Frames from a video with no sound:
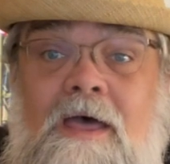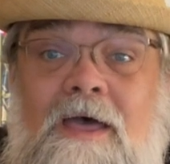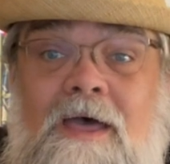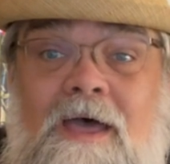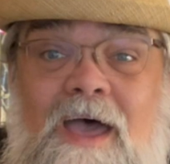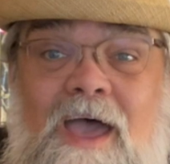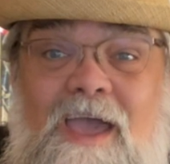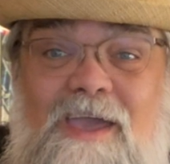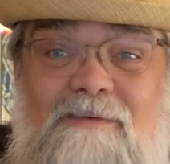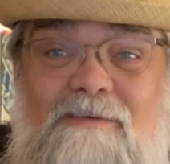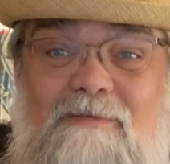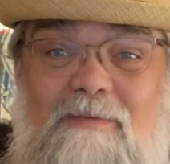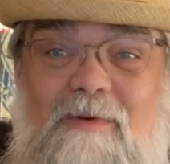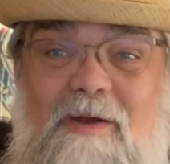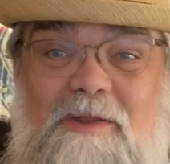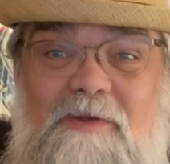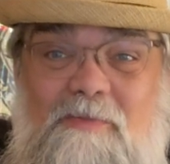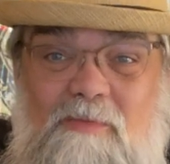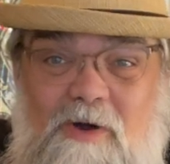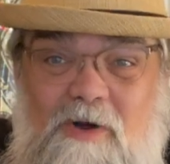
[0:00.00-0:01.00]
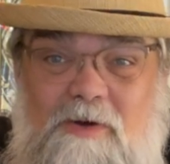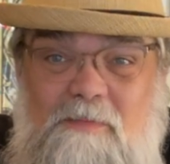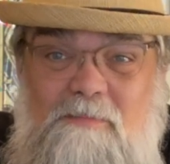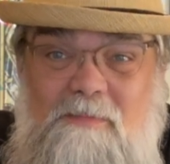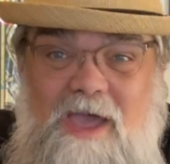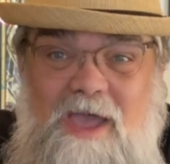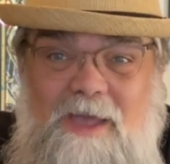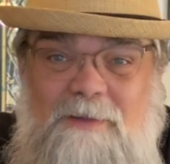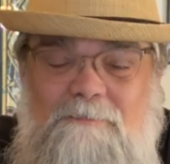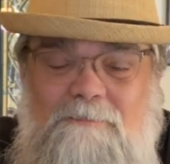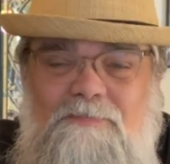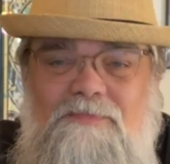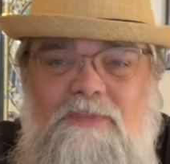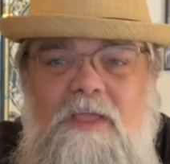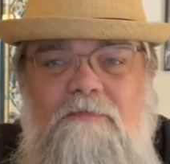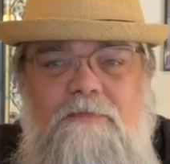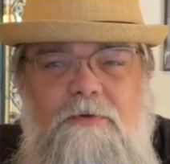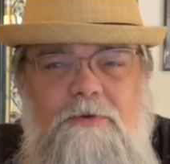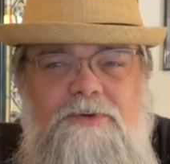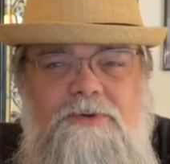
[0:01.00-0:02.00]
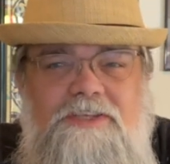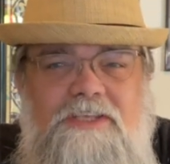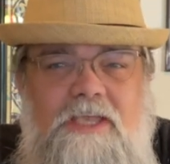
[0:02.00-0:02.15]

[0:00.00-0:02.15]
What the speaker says: Hey everybody and welcome back. If you're just